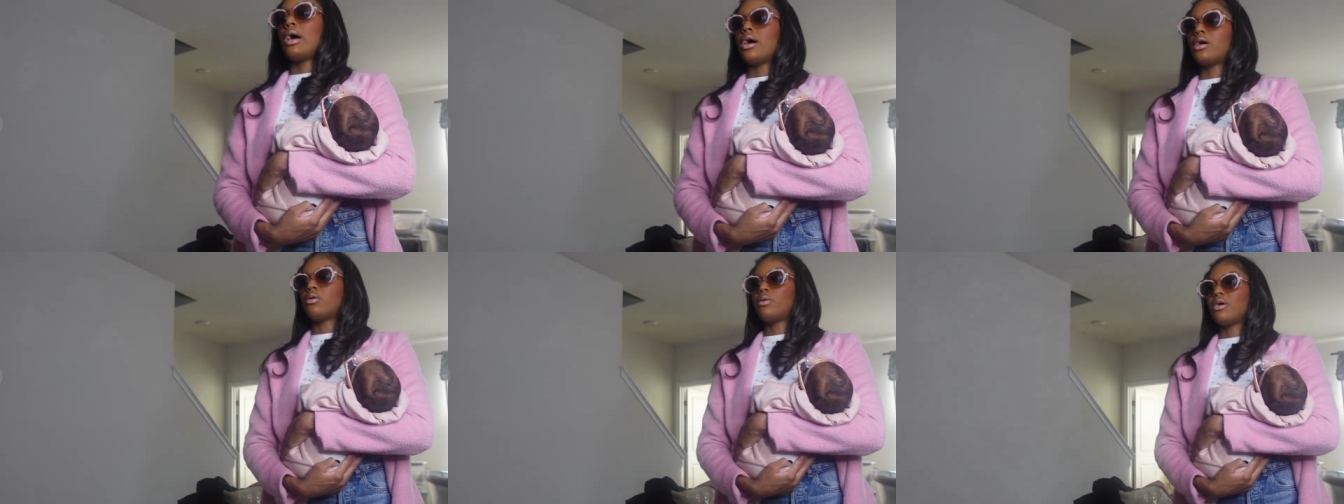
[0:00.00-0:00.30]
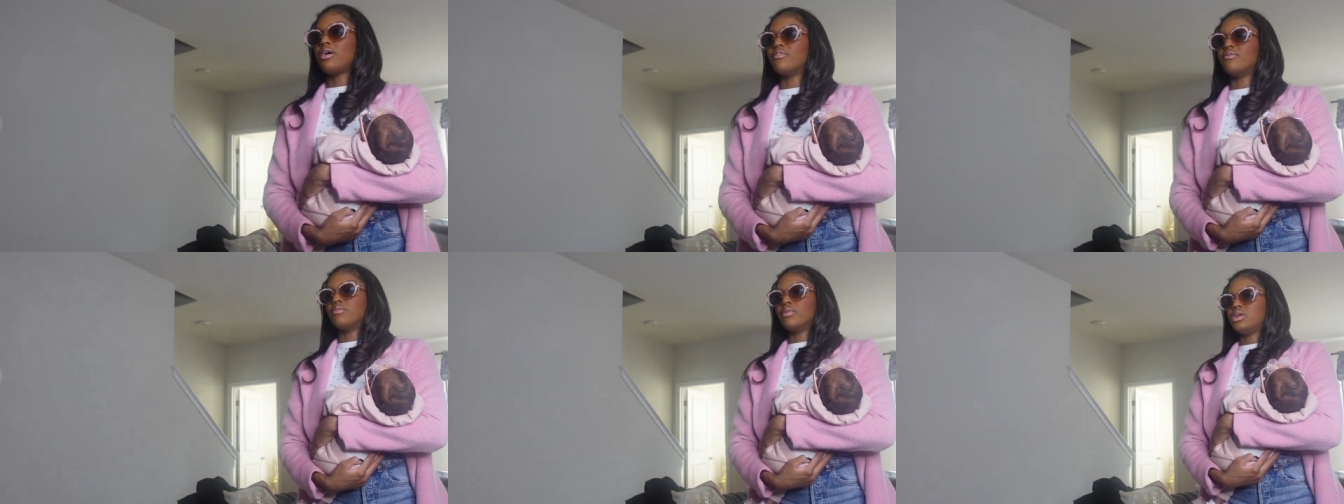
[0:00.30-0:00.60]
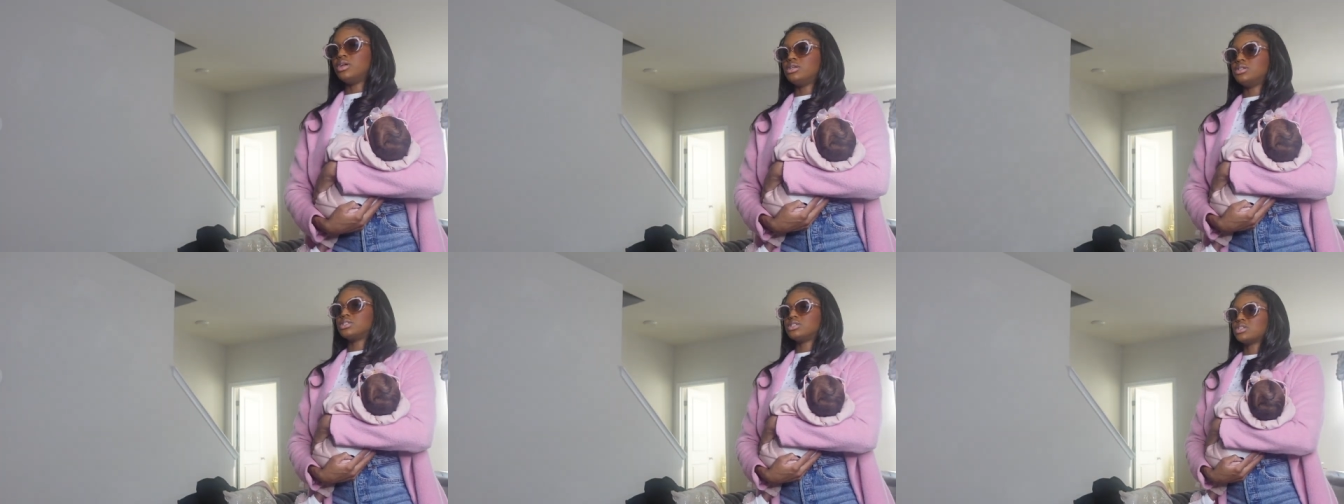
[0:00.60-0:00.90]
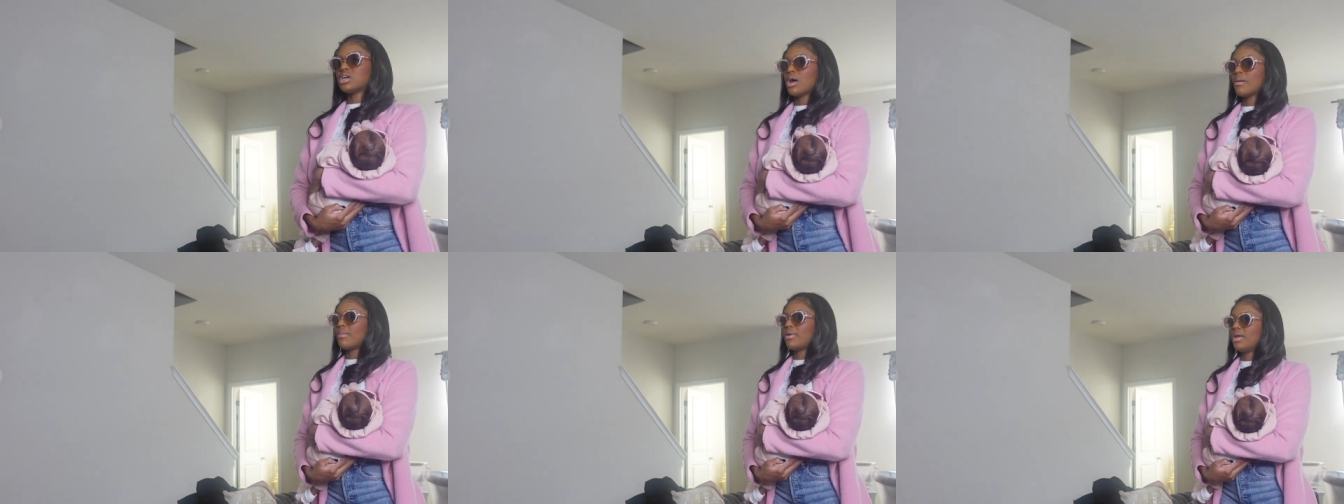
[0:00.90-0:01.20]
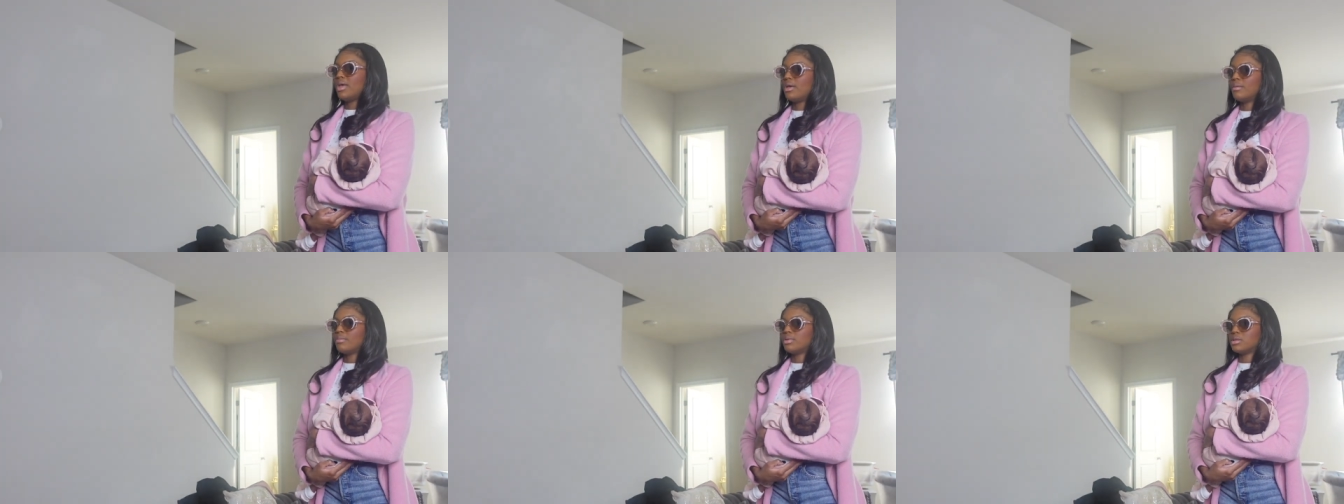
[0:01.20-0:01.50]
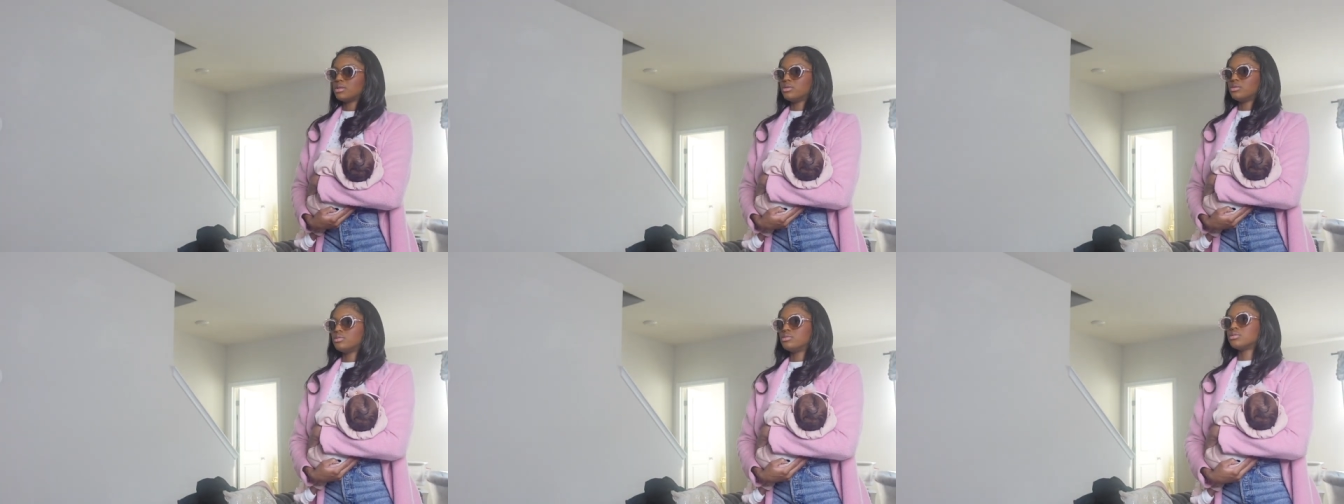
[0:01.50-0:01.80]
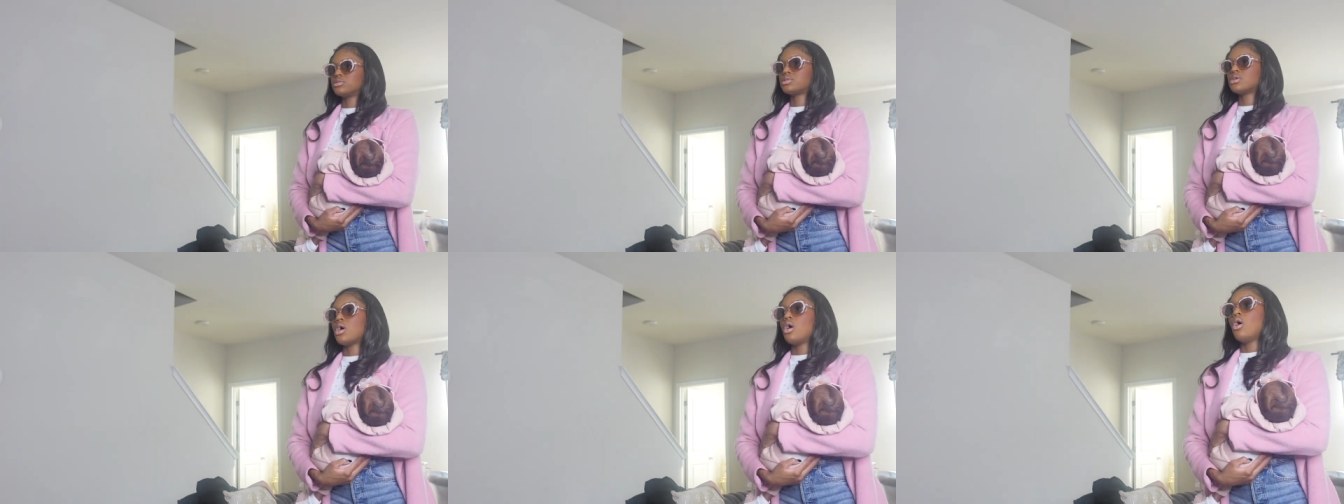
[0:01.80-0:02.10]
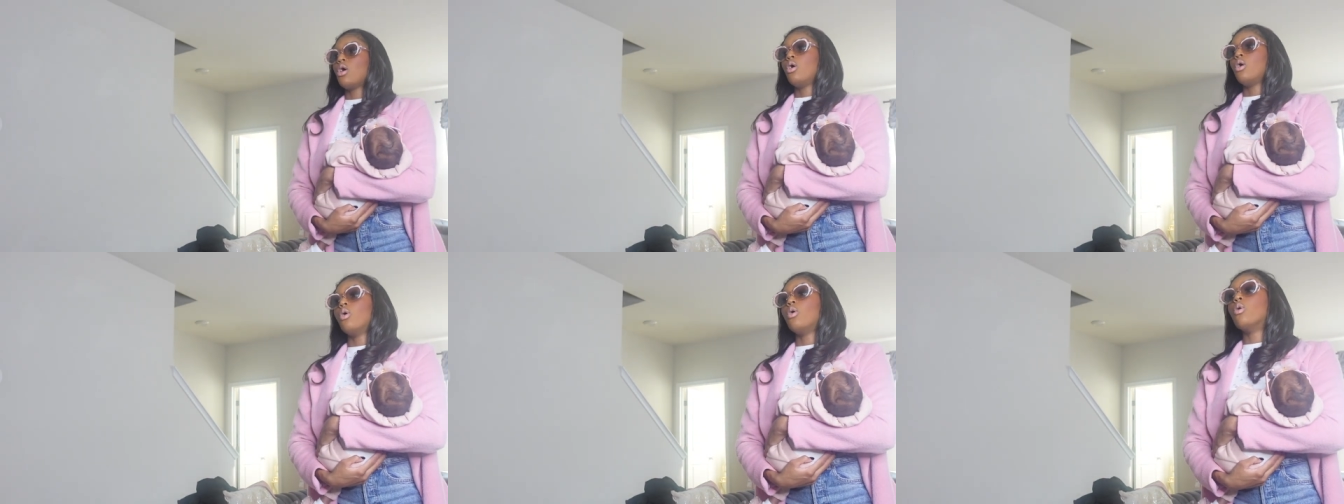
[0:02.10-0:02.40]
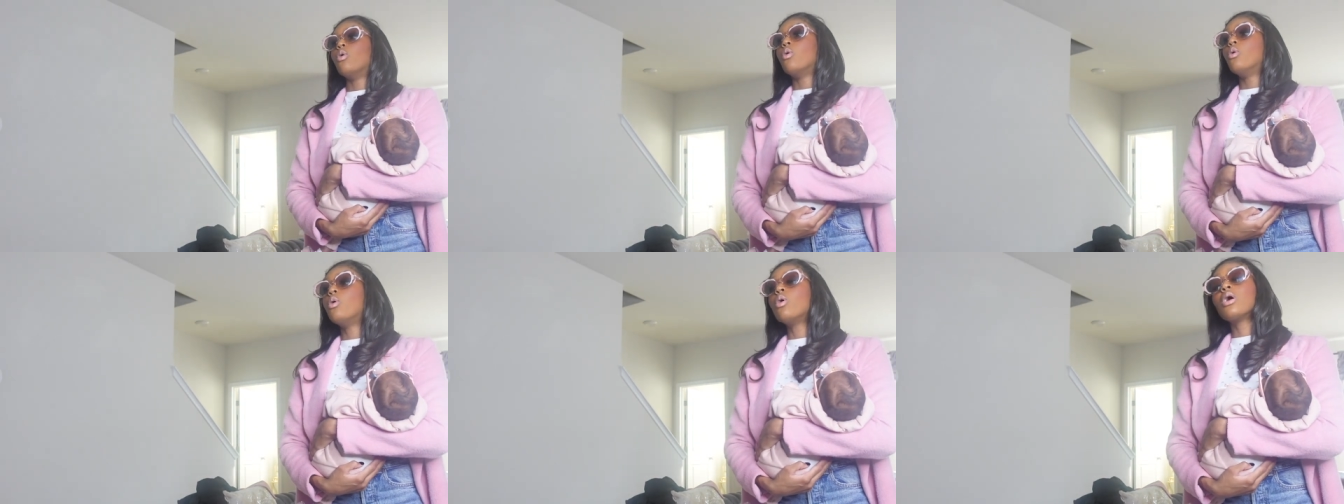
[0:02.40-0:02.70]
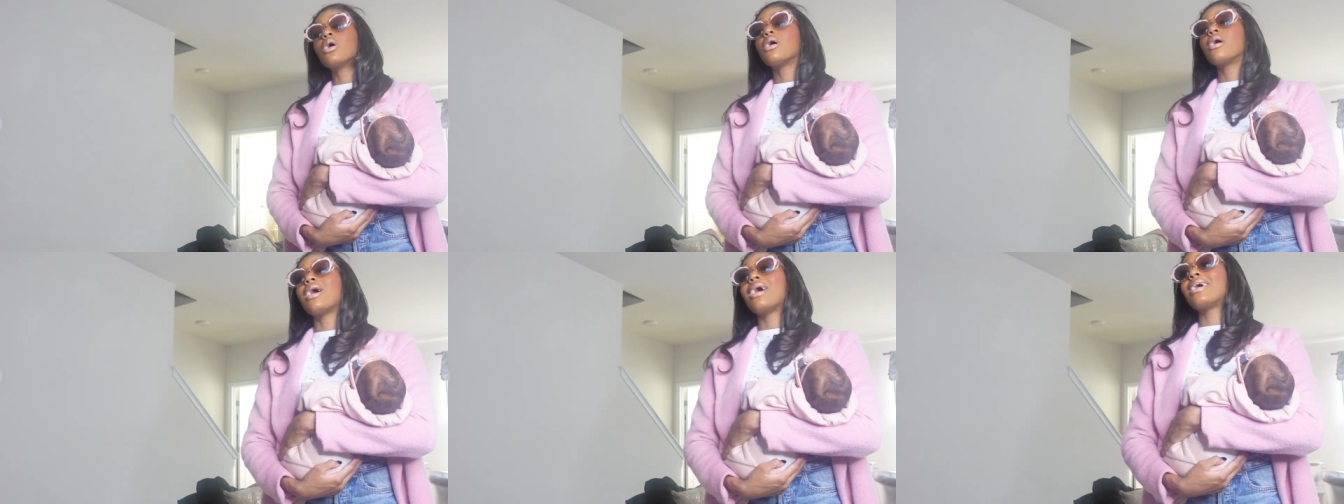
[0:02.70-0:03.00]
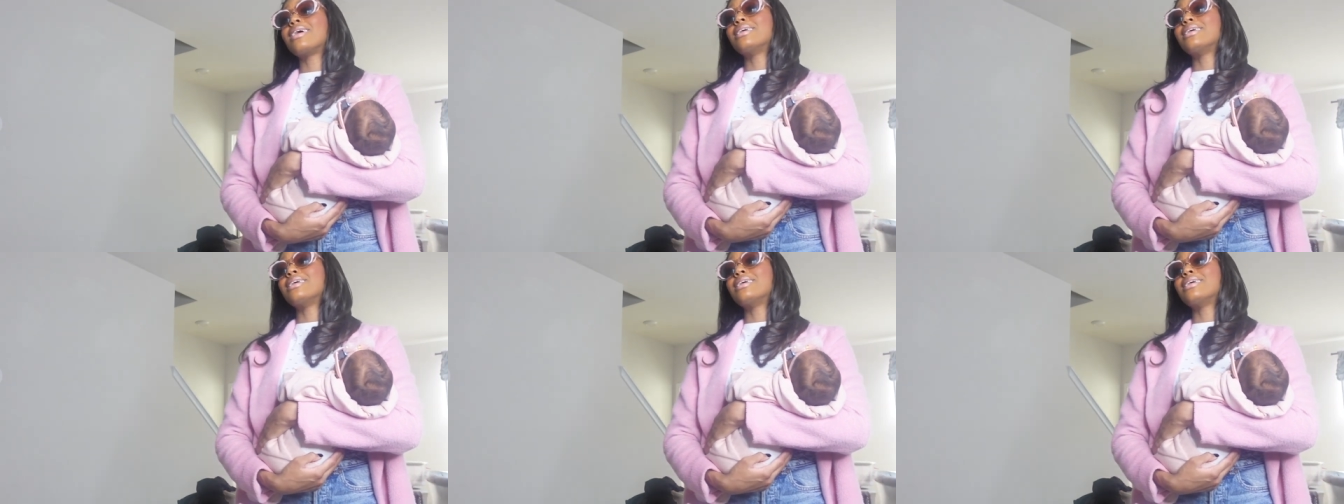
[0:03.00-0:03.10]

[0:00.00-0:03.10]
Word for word: I don't have money to shop and balloons. Either. We could or just, I